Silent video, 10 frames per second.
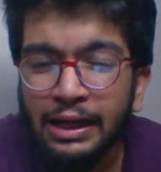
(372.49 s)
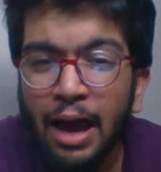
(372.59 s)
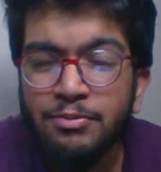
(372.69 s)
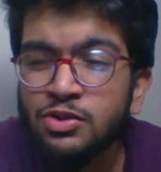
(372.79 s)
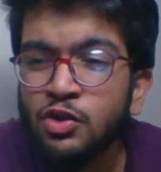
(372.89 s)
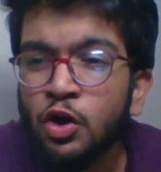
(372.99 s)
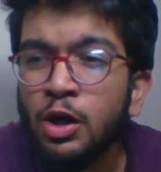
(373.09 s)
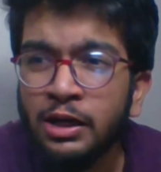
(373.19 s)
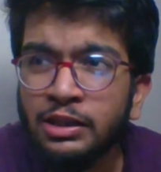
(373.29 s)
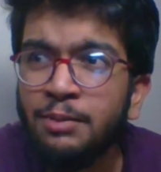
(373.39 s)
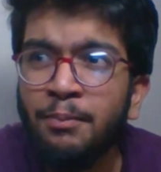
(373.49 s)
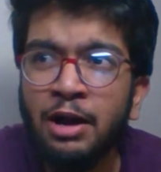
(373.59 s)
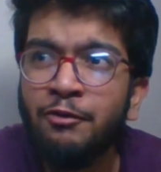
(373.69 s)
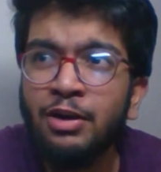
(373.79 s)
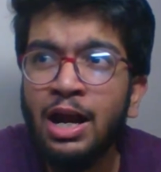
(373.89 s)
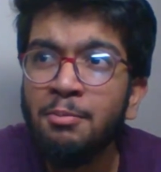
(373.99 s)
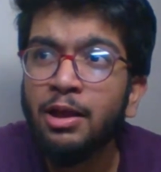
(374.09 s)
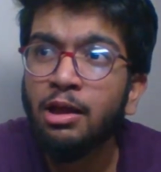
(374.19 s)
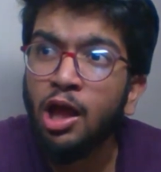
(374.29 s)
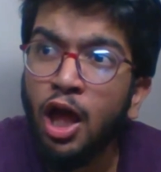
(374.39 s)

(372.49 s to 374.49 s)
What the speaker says: I'm just going to cut the part where I'm like,